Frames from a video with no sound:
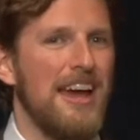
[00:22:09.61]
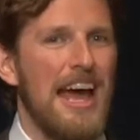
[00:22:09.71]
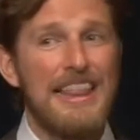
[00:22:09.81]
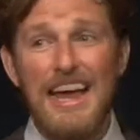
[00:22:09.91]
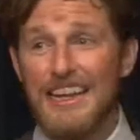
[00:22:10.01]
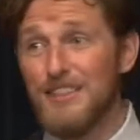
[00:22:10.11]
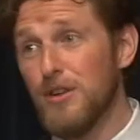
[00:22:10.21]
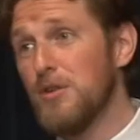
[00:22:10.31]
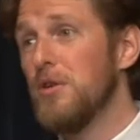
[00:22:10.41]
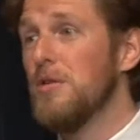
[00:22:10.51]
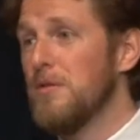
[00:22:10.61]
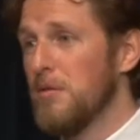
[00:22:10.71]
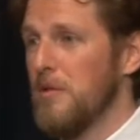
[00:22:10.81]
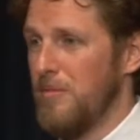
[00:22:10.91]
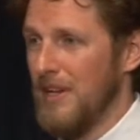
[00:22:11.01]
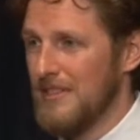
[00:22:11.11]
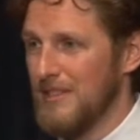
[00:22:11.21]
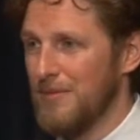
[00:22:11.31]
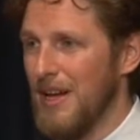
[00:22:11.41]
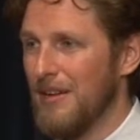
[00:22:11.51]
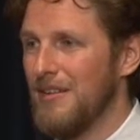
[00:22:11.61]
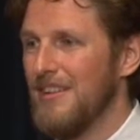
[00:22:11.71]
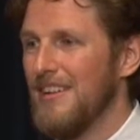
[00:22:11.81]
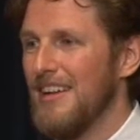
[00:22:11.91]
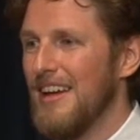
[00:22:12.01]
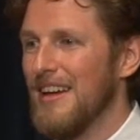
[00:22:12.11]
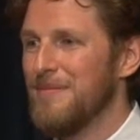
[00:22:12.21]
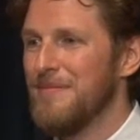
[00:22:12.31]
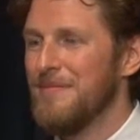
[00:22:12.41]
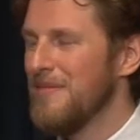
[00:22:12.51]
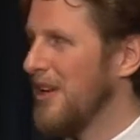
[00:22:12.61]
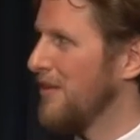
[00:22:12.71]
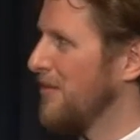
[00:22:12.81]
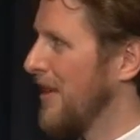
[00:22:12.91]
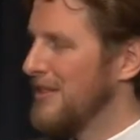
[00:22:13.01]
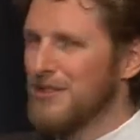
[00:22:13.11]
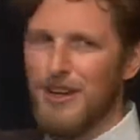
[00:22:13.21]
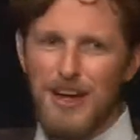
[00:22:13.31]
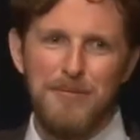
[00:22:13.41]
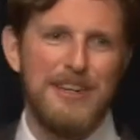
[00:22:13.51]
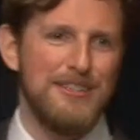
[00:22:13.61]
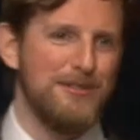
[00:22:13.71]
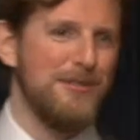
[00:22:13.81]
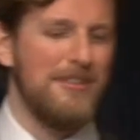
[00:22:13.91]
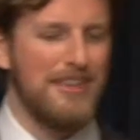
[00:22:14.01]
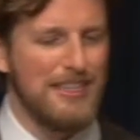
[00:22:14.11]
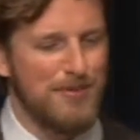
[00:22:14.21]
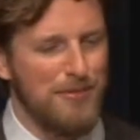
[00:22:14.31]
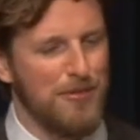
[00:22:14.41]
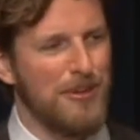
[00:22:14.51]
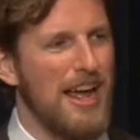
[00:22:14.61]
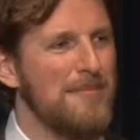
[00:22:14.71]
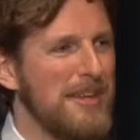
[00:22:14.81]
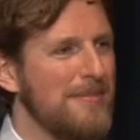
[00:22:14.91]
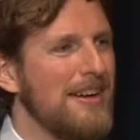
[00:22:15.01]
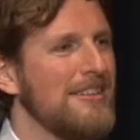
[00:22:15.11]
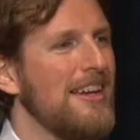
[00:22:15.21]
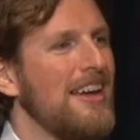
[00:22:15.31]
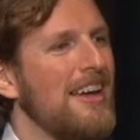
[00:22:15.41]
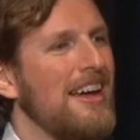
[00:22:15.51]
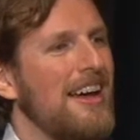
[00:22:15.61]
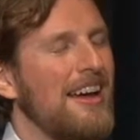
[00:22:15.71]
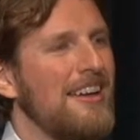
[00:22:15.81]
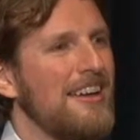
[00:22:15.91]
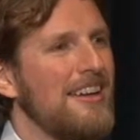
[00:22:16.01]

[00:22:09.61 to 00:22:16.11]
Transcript: And that is our goal for WordPress as well. Um, You know, as you saw, updates was one of the things people weren't happy about. Uh,